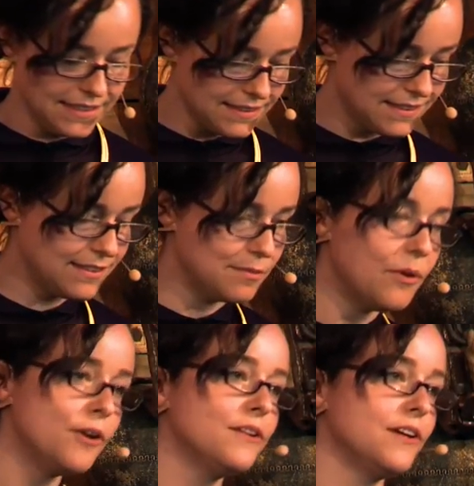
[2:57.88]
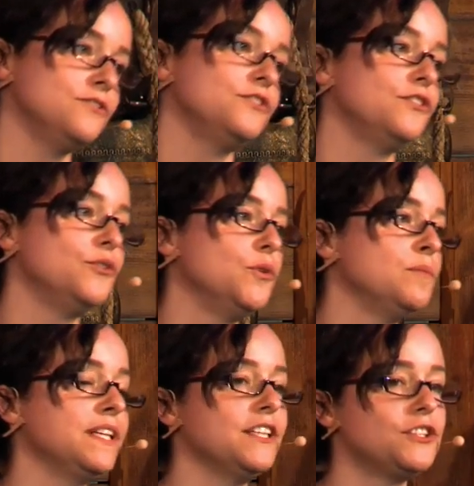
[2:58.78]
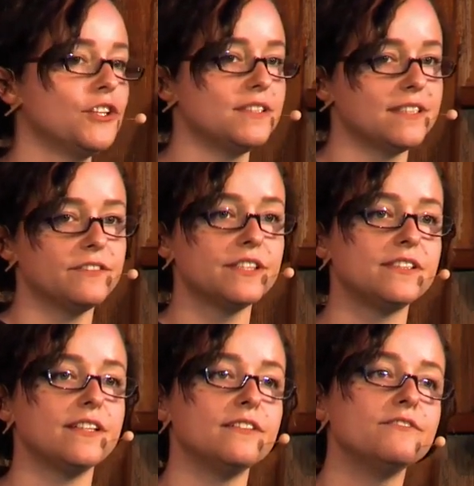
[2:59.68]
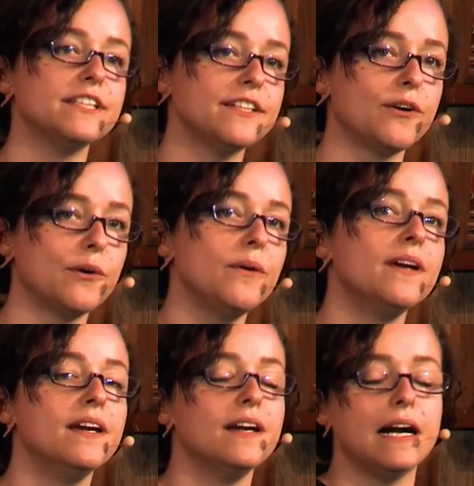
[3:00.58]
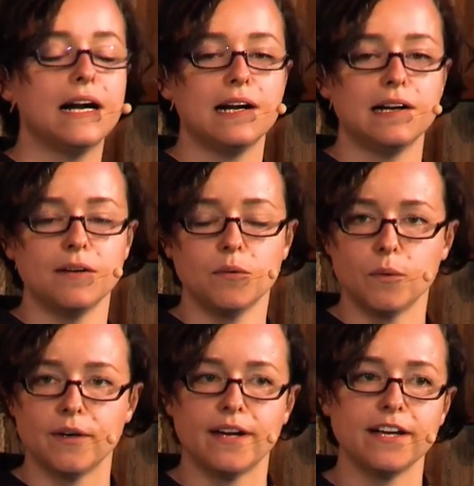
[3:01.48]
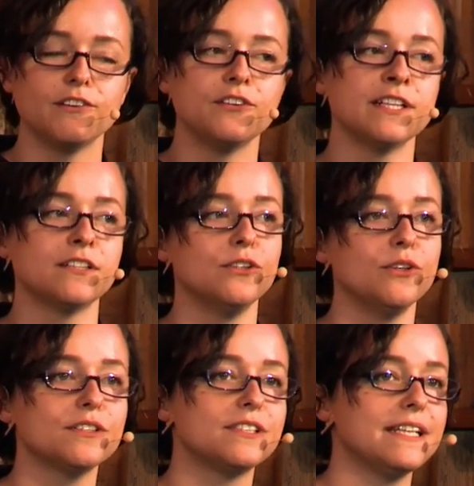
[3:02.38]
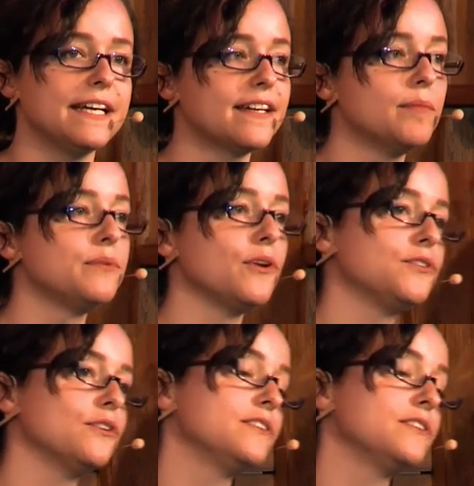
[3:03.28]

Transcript: This small laundry room, they shot a Western video where ironing looks like a plot